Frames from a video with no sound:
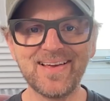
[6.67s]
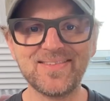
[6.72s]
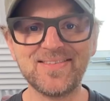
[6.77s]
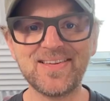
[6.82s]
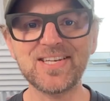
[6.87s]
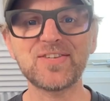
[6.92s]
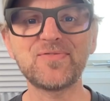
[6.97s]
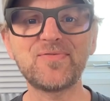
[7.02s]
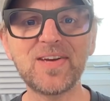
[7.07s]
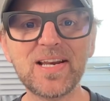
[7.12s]

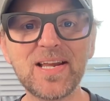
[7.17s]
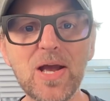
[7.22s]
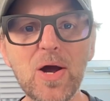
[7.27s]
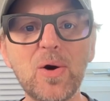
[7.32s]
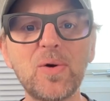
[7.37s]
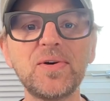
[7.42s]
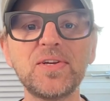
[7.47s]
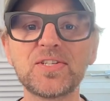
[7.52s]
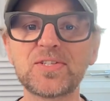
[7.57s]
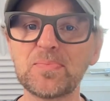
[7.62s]
This
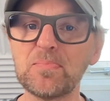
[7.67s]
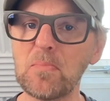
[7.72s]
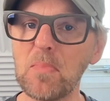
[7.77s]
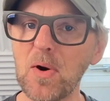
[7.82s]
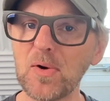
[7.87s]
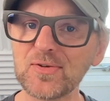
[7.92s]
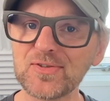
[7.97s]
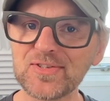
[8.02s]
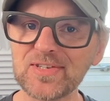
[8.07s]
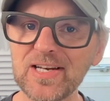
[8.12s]
video is
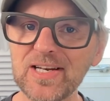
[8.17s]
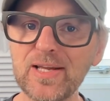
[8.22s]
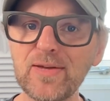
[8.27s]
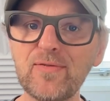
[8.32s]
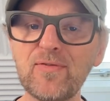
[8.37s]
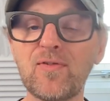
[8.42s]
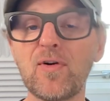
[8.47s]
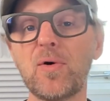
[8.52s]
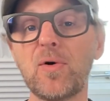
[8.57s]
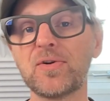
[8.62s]
mostly
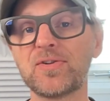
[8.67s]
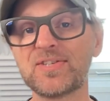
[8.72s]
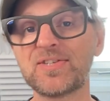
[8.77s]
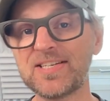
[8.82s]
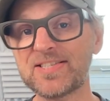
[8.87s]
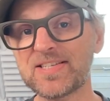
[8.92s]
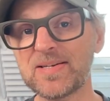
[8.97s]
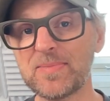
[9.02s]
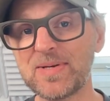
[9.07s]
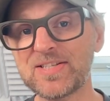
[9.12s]
for
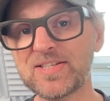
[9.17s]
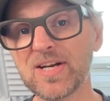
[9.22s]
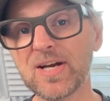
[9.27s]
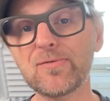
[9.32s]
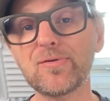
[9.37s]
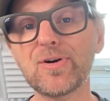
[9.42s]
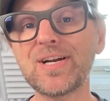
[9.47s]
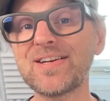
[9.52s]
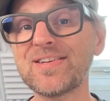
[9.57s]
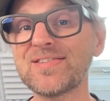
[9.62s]
system
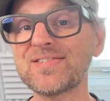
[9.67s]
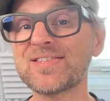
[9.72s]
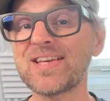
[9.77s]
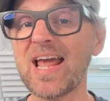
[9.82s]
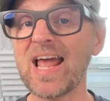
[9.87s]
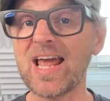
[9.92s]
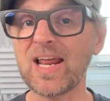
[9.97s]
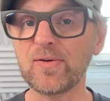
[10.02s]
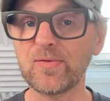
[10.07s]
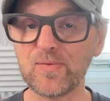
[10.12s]
integrators
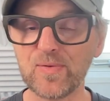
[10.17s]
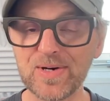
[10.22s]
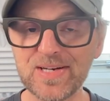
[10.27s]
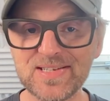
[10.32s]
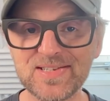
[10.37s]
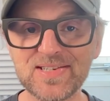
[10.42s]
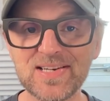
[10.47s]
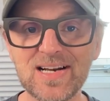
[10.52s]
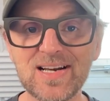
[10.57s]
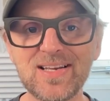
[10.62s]
and
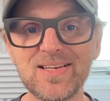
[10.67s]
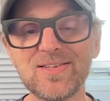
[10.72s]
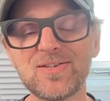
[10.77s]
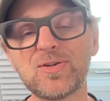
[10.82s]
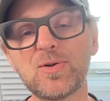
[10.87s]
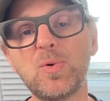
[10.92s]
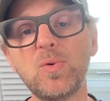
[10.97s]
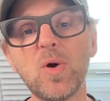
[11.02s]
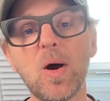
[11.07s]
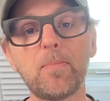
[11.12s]

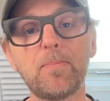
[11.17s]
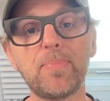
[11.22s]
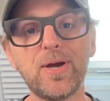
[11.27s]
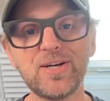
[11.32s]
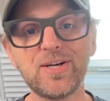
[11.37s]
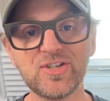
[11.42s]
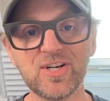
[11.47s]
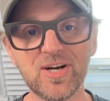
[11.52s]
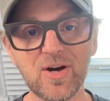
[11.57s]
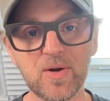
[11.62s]
resellers who are
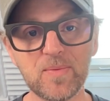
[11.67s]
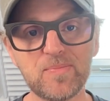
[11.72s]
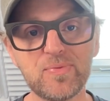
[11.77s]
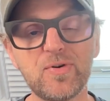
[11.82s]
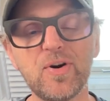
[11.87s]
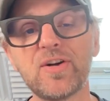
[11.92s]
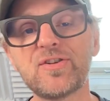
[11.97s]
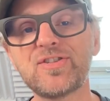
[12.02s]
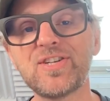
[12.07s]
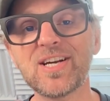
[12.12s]
pitching on
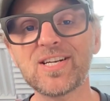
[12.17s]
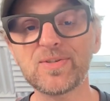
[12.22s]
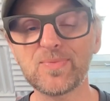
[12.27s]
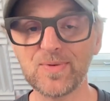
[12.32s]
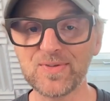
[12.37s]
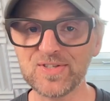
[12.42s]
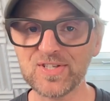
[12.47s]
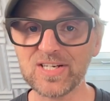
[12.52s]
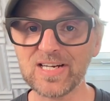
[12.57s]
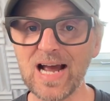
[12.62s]
projects
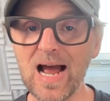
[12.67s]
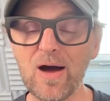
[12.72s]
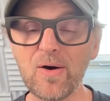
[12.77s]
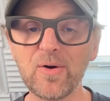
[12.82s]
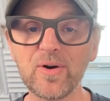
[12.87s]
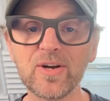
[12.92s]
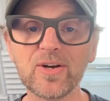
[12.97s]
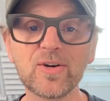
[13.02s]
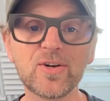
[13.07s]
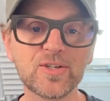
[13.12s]
with
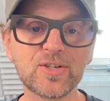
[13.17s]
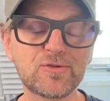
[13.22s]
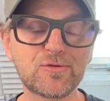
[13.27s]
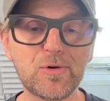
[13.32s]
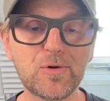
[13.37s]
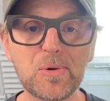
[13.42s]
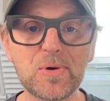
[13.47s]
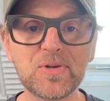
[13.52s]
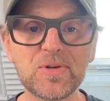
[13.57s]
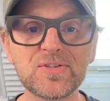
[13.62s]
SKAARHOJ
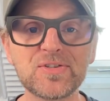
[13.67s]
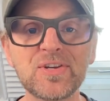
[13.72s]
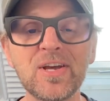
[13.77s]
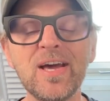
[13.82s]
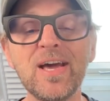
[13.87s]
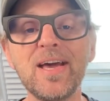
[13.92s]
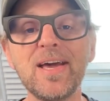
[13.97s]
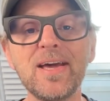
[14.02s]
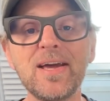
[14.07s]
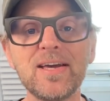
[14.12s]
controllers.
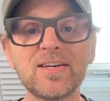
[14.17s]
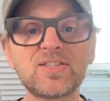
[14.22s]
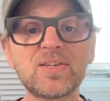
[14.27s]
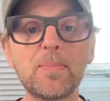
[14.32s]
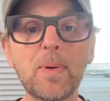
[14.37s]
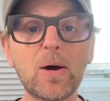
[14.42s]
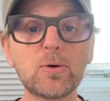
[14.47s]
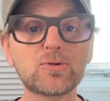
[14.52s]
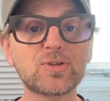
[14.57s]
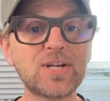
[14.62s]
It's
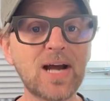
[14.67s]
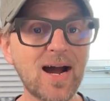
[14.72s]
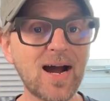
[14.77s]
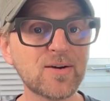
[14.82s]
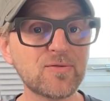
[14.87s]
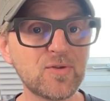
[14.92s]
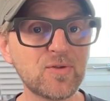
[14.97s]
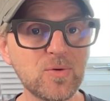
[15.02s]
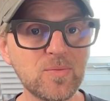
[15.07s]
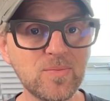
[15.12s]
about
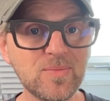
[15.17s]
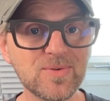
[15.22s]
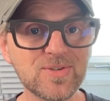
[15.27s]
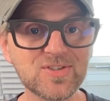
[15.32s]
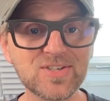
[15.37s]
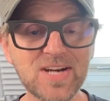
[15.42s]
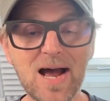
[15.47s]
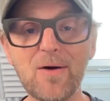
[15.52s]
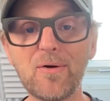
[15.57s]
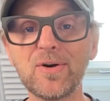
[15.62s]
Darkroom,
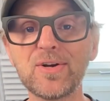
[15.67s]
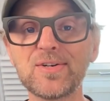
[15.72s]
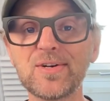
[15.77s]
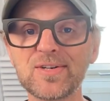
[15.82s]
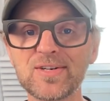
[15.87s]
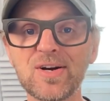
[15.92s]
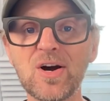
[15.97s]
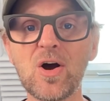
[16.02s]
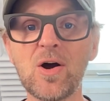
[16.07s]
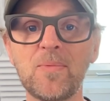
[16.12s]

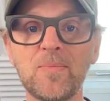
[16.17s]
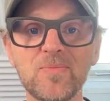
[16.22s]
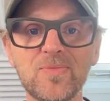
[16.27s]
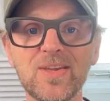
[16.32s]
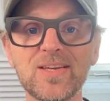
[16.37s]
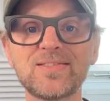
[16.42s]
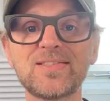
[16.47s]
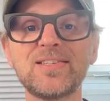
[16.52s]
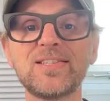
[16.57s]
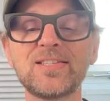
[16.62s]
SKAARHOJ.com.
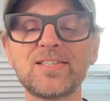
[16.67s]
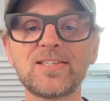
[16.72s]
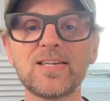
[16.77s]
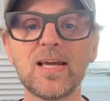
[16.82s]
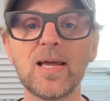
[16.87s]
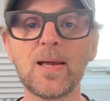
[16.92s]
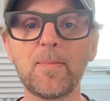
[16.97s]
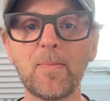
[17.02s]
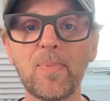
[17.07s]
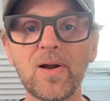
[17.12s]
This is
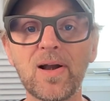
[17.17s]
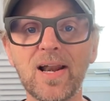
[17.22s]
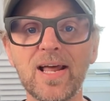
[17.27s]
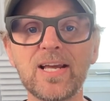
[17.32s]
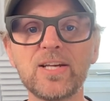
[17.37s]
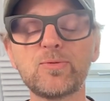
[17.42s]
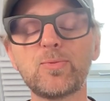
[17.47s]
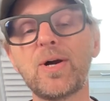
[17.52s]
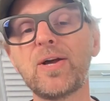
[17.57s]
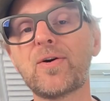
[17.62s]
a
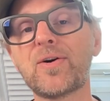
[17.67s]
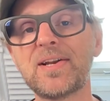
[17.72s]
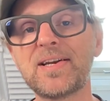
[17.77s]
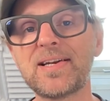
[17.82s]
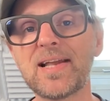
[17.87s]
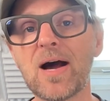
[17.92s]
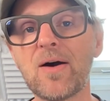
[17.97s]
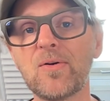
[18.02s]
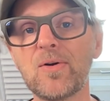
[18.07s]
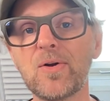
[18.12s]
place where you
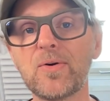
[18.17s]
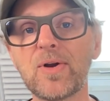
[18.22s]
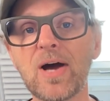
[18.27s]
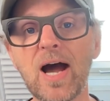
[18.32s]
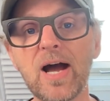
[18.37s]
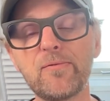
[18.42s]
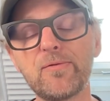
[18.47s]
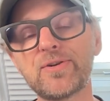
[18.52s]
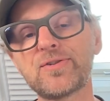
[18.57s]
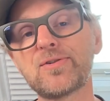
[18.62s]
can download
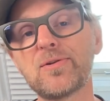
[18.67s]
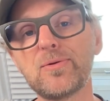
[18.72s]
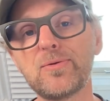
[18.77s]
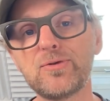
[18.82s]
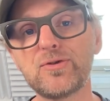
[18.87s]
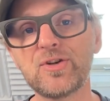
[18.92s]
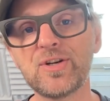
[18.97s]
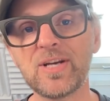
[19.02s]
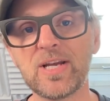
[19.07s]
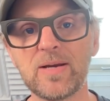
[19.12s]

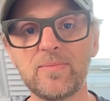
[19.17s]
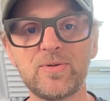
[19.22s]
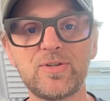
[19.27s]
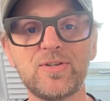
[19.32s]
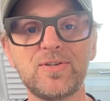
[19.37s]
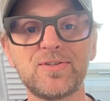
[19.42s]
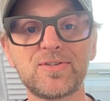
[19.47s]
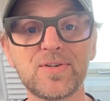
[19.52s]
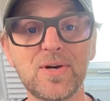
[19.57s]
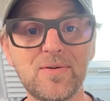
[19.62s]
high-resolution
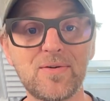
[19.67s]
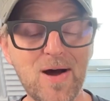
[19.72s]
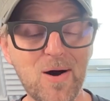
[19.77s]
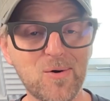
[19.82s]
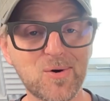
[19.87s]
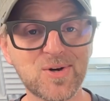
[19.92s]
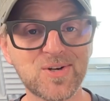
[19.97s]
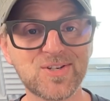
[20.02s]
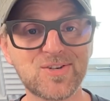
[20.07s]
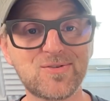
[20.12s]
images of
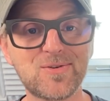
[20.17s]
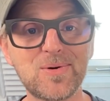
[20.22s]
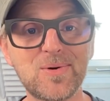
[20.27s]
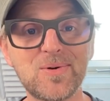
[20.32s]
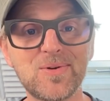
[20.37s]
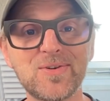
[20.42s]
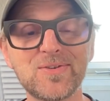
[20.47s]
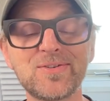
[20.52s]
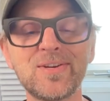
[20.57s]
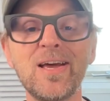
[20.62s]
our
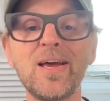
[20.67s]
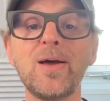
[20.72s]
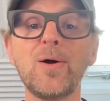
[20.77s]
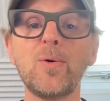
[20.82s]
controllers,